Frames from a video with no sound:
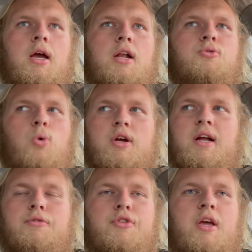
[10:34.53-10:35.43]
And it's working
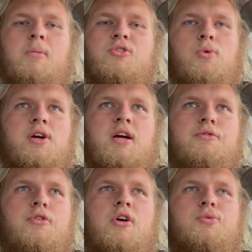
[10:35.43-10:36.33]
out for them and it's working
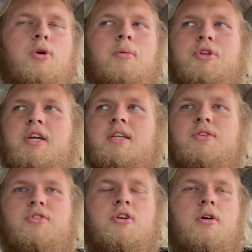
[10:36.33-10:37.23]
out for us. We're able to get
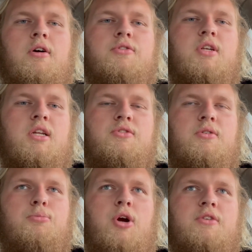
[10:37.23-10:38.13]
decent cars at
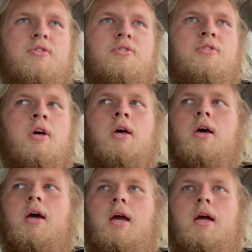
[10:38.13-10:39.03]
decent prices,
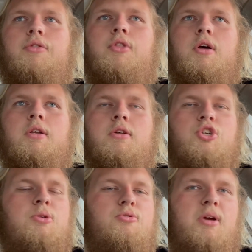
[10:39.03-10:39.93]
and the
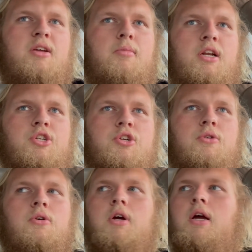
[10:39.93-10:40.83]
dealerships are making money
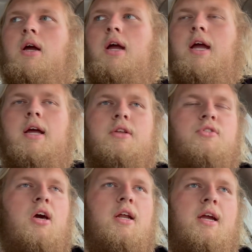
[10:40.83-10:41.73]
too. And it's
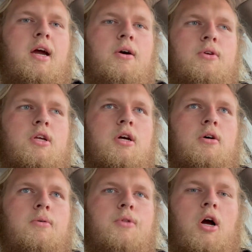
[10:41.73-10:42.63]
cutting out, you
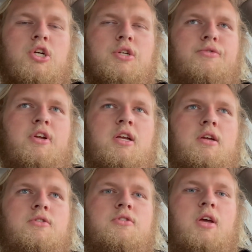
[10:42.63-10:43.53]
know, auction
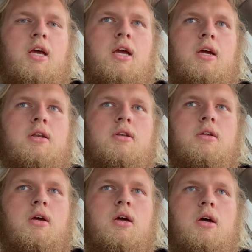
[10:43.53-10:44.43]
fees and,
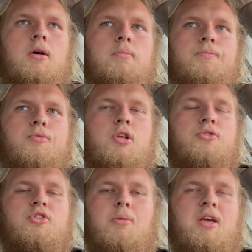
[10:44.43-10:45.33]
you know,
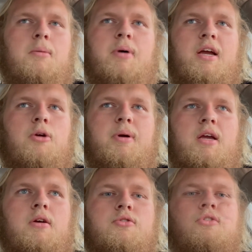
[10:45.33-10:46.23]
scummy buy here, pay
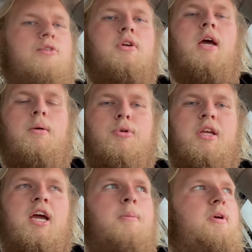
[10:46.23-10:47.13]
here's. So yeah, I'm really
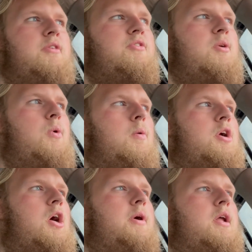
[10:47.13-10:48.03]
happy to see where we're
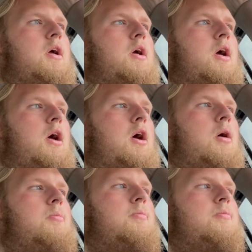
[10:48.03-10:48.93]
going.
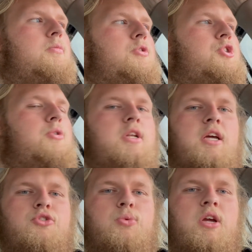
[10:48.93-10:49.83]
Tune in
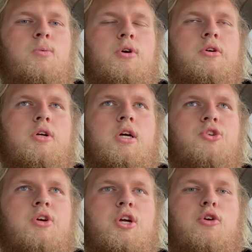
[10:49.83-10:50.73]
next week. We'll go
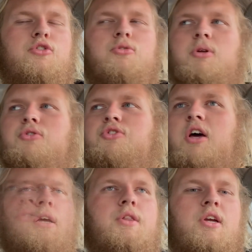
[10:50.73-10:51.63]
try to go over some other
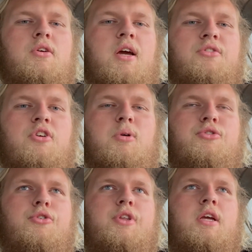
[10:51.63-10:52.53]
stuff. Thank you guys so much
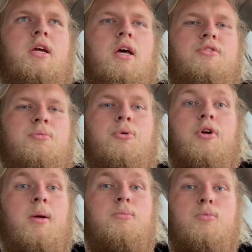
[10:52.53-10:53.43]
for the
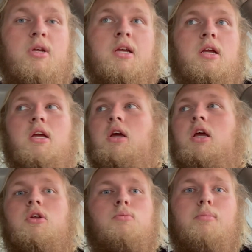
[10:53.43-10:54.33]
support. I'm
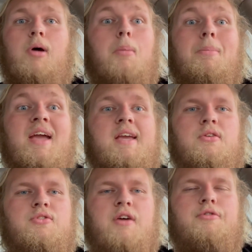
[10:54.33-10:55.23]

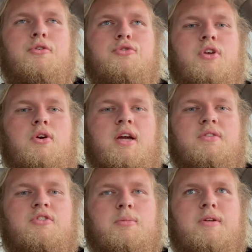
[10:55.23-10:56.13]
amazed that first video
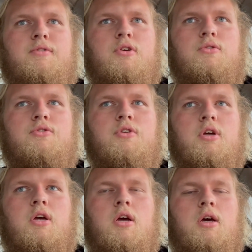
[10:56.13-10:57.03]
got so many views
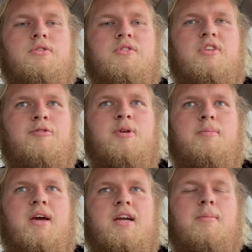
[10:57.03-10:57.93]
since I've been
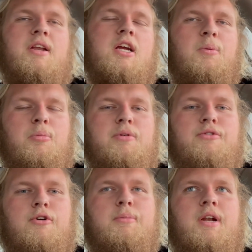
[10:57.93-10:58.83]
back. I made a couple
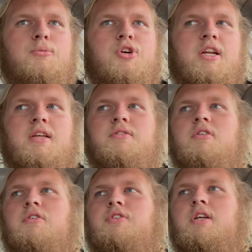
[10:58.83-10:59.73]
before, but I'm trying to get
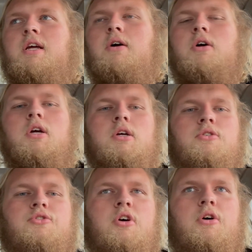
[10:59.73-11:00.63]
serious in it now.
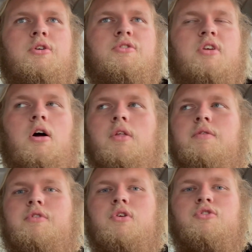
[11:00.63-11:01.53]
So to see all the
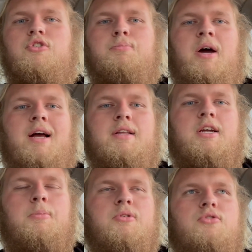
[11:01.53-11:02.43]
views just piling
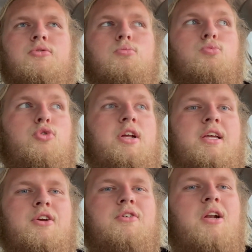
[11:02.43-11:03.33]
up is
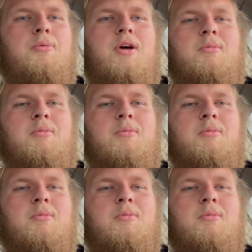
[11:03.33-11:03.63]
really incredible.